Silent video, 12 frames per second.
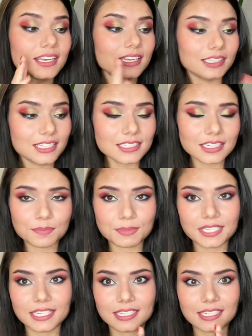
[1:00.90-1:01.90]
this
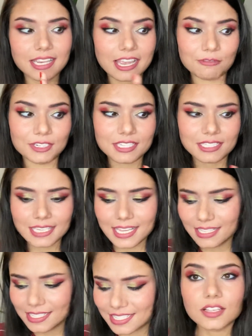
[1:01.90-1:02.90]
lipstick ever
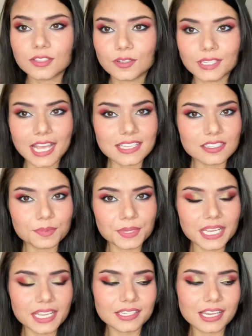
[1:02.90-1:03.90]
since. So last
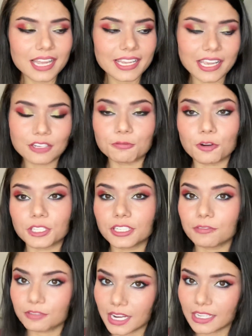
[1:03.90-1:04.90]
update I had
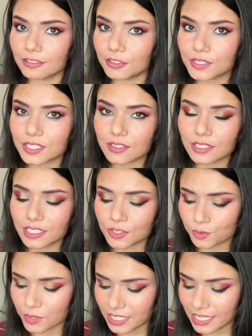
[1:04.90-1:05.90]
45 uses on
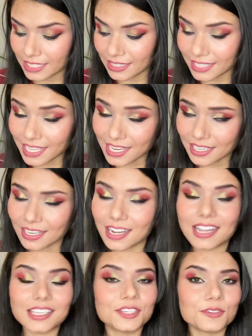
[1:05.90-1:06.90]
this one, and then
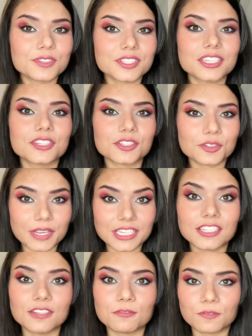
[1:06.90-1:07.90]
I used it
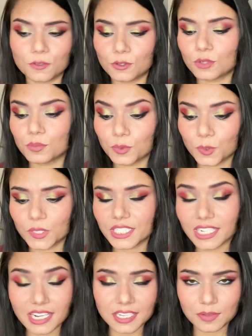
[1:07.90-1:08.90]
24 more
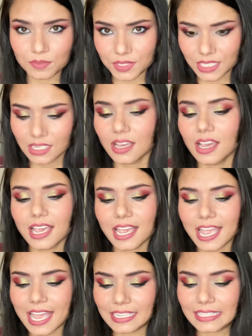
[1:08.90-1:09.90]
times.
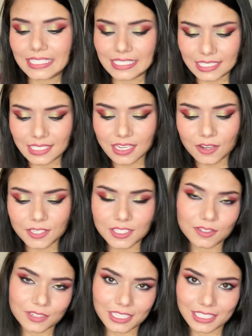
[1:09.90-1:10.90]
And this is how it's
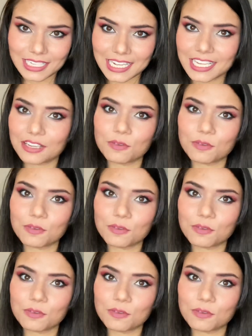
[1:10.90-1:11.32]
looking like.